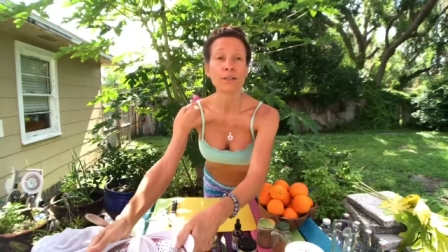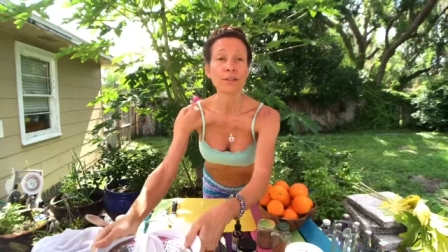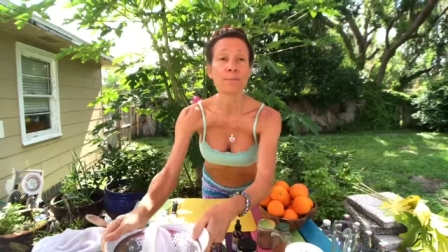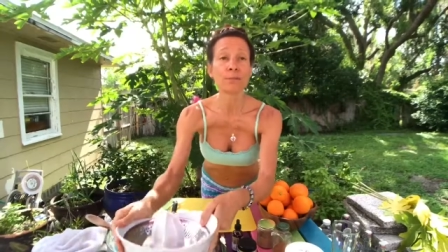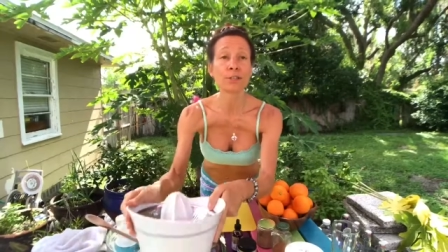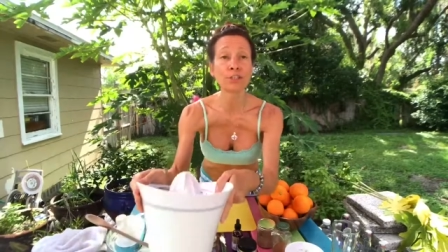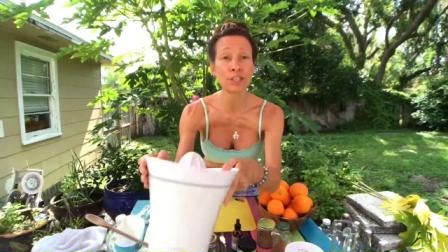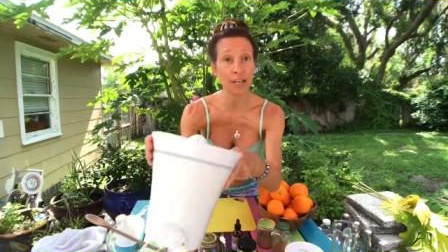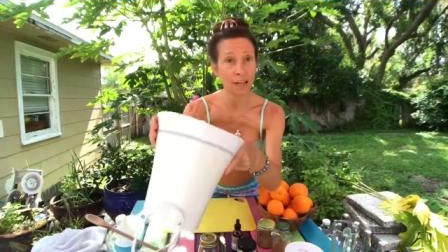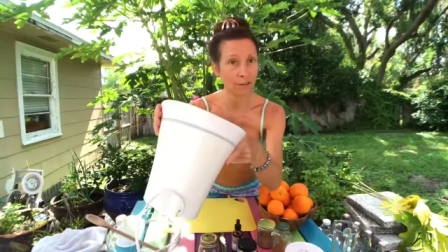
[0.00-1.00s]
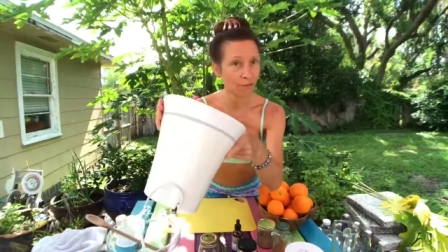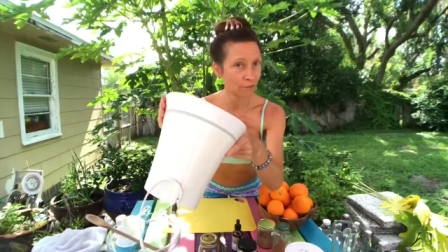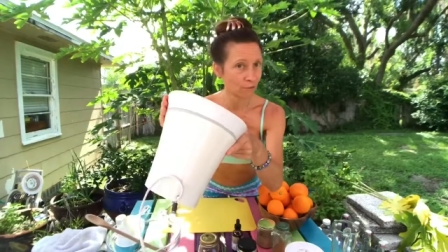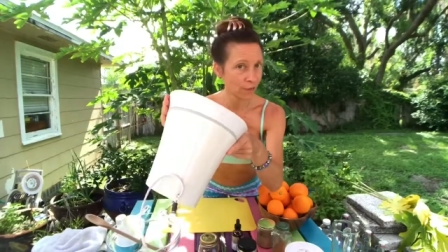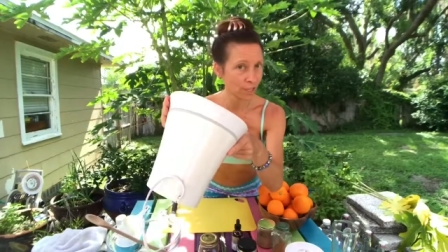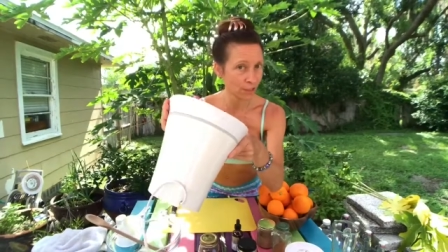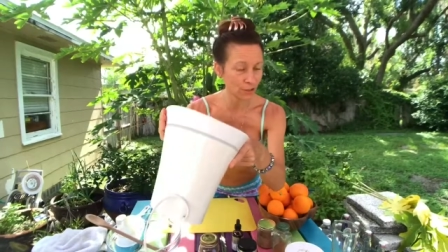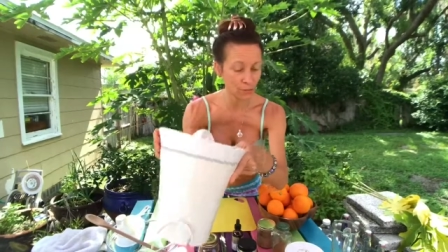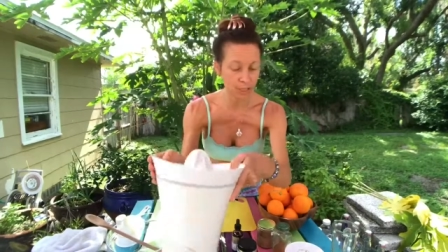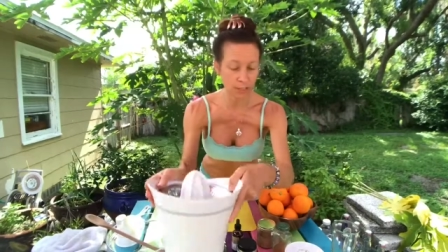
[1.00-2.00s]
Kombucha, fresh
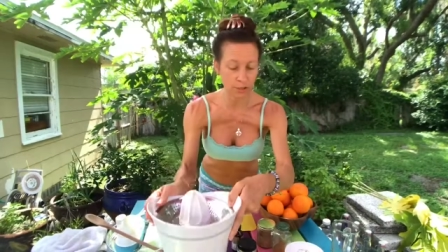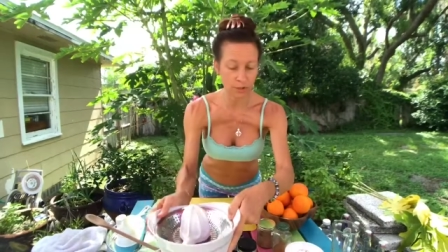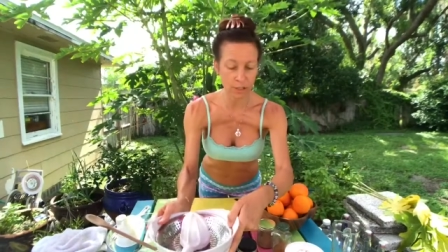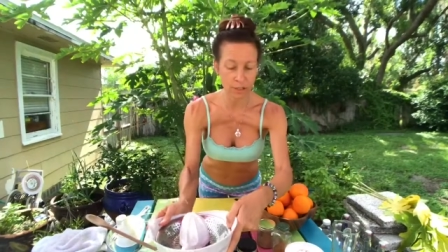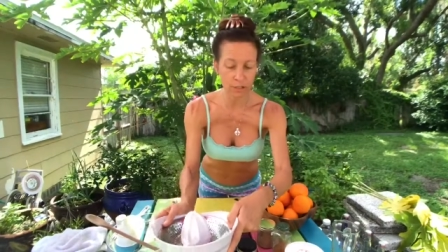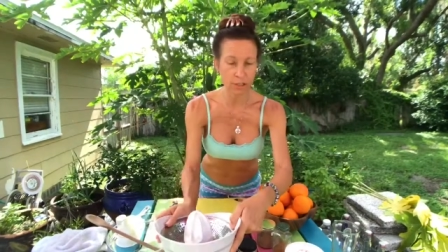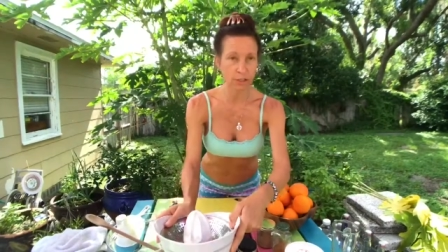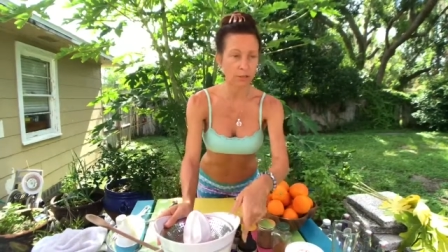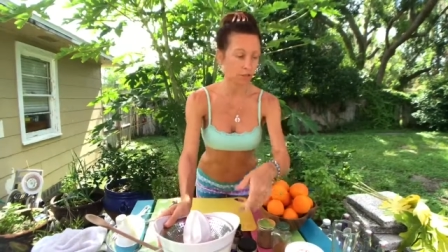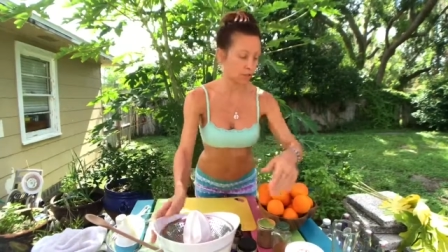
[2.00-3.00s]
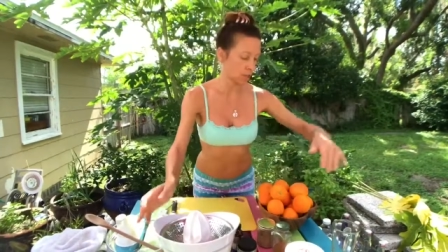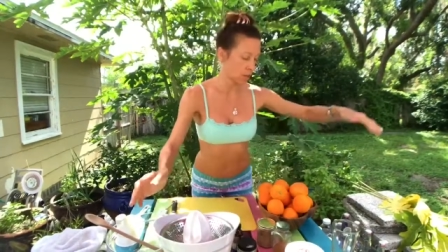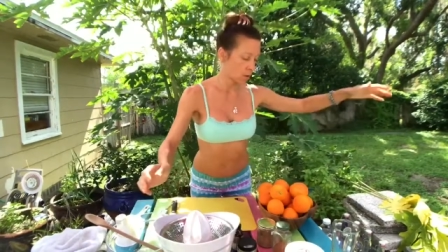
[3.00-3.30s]
squeezed orange juice.